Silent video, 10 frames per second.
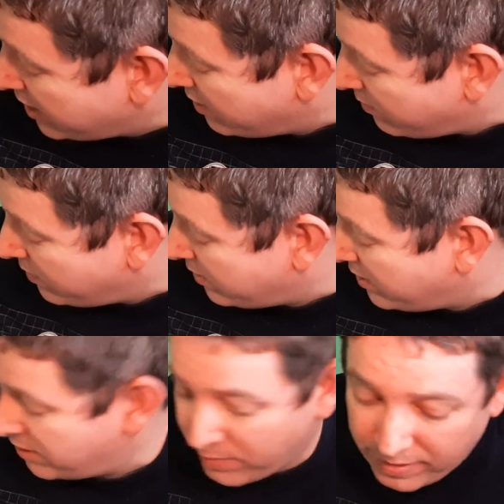
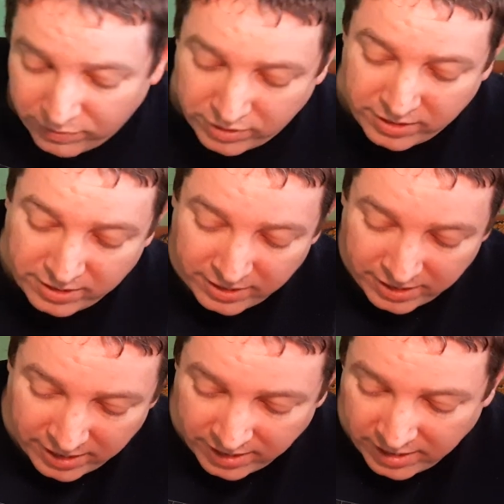That's the wife's.
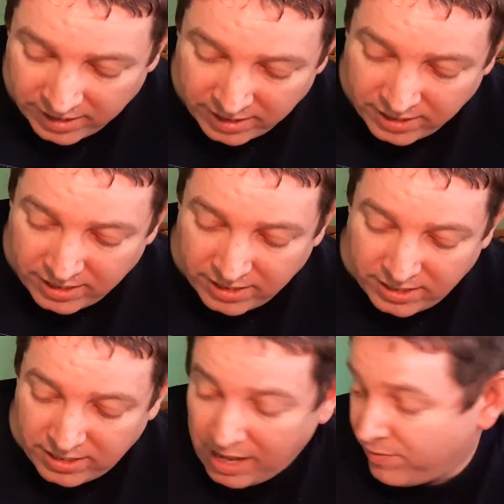
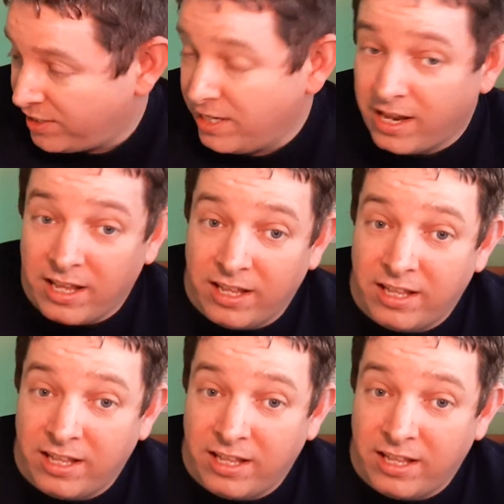I haven't seen it.